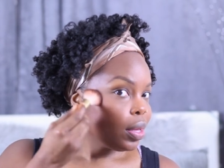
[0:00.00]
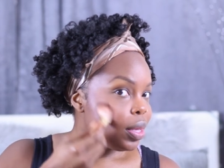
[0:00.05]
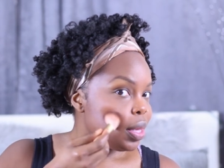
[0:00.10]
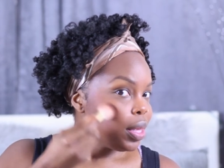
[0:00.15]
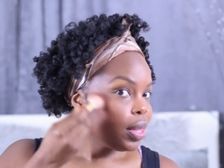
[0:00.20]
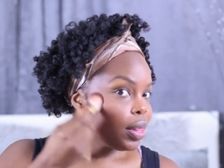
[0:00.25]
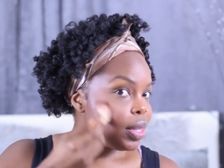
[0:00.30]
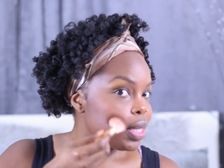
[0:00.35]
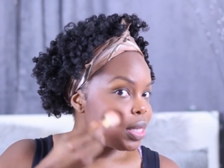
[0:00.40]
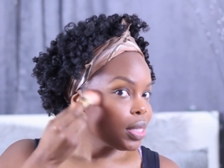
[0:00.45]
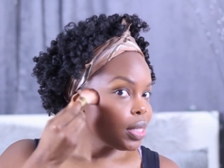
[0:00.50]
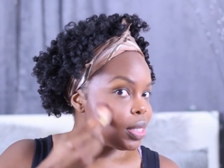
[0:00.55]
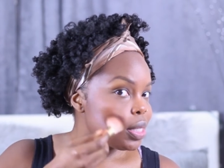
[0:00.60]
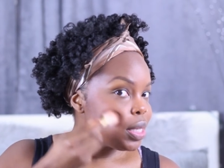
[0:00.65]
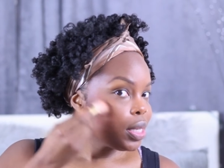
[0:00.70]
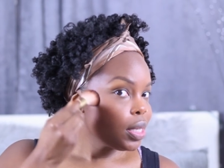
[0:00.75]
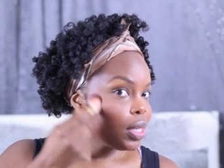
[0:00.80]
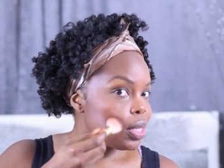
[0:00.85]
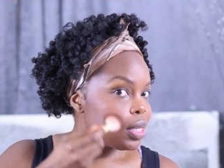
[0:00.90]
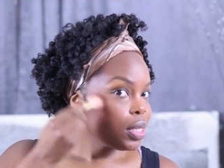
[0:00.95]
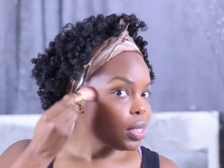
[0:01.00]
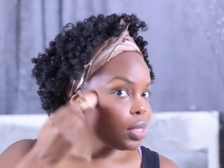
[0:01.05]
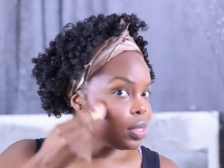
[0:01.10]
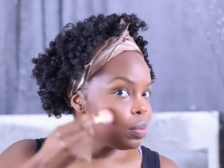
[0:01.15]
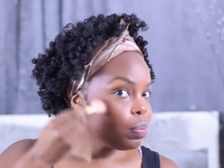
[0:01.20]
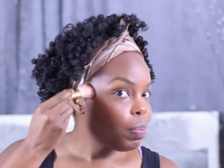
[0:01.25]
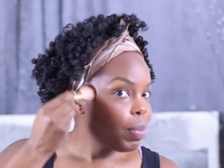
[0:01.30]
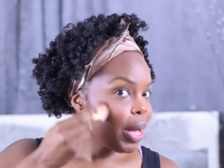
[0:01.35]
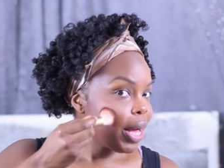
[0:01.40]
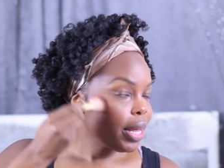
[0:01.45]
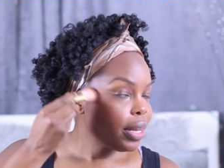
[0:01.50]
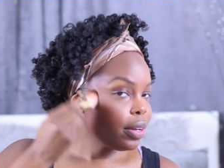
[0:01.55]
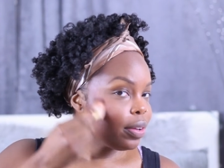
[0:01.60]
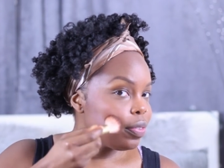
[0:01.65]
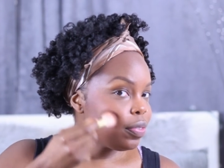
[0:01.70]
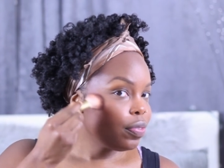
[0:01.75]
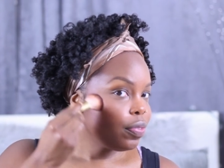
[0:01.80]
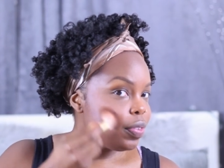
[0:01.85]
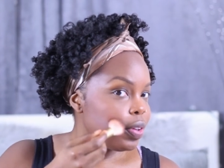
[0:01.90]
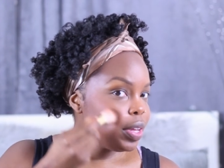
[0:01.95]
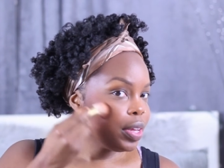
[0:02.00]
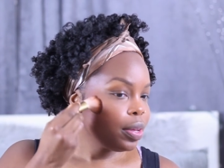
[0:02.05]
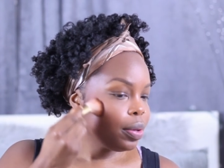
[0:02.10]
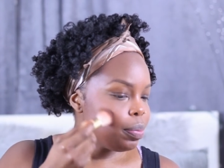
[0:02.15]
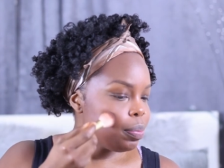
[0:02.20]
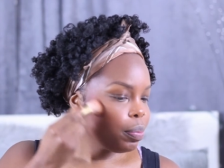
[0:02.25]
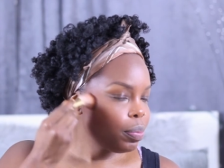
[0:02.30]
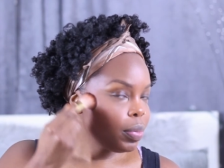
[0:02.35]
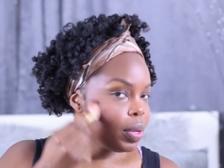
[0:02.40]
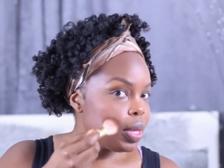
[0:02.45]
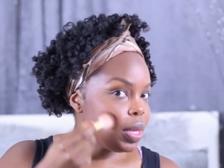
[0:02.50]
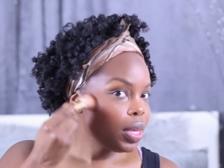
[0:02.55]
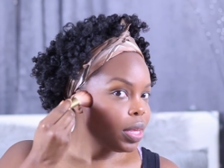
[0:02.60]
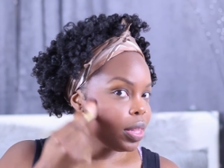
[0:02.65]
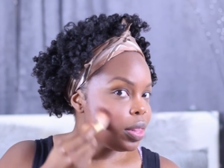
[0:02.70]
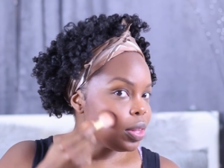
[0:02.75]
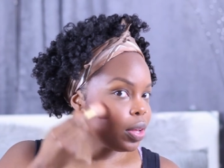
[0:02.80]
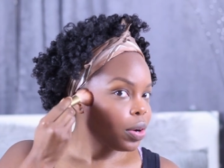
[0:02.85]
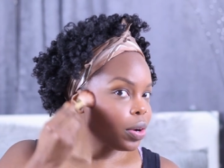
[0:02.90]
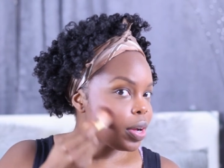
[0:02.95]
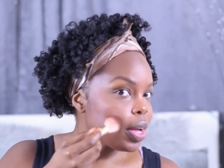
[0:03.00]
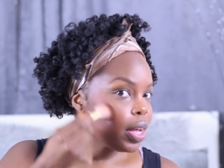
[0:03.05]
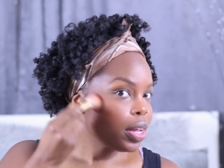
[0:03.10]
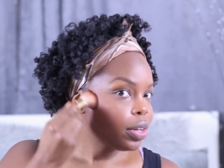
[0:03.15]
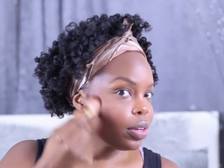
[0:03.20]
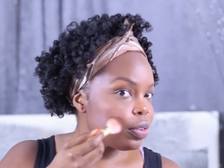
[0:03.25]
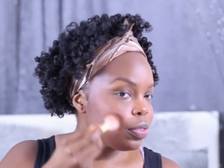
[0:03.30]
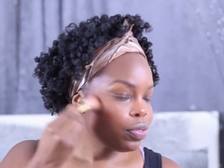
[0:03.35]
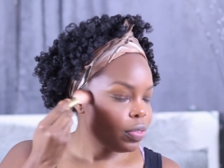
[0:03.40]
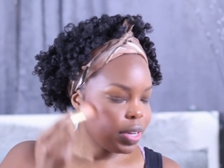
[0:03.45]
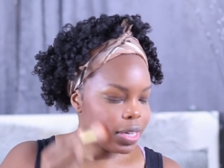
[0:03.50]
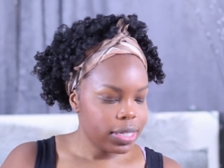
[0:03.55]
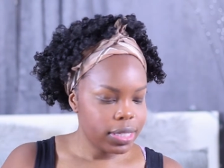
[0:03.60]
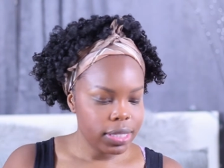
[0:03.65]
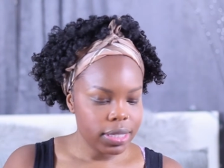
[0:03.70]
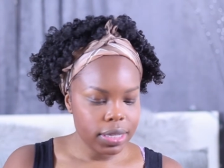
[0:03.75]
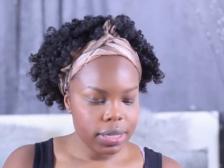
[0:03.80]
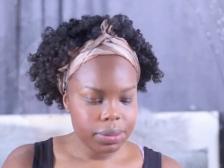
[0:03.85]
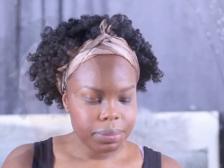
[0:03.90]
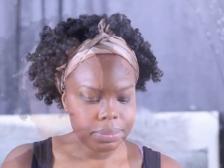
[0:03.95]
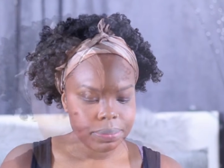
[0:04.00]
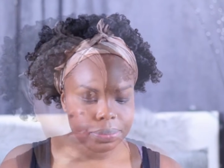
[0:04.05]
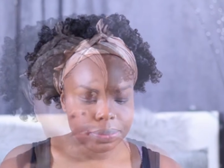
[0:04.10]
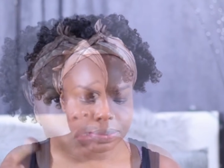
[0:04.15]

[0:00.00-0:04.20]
And this is by La Femme in their color Russet.